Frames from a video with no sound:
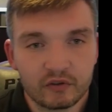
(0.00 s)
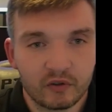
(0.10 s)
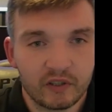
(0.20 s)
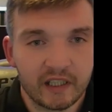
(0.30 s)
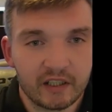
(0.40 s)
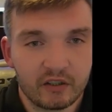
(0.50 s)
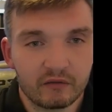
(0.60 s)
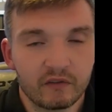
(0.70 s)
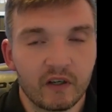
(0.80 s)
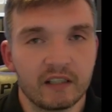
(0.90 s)
So on here, you
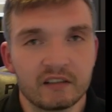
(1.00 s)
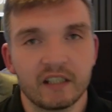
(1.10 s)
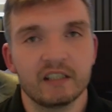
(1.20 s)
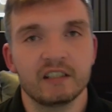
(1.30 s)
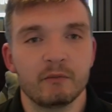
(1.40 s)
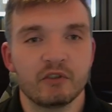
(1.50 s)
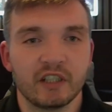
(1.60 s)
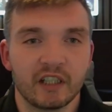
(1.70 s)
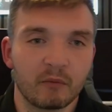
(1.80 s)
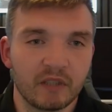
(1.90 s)
can find CNC
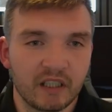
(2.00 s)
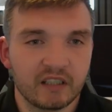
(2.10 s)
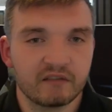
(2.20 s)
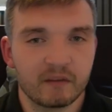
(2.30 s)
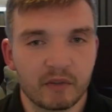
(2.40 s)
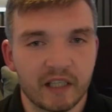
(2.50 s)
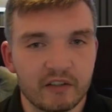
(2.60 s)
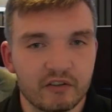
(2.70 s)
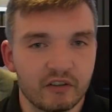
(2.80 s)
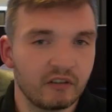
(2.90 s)
machining companies,
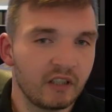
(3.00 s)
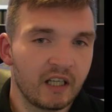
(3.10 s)
fabrication,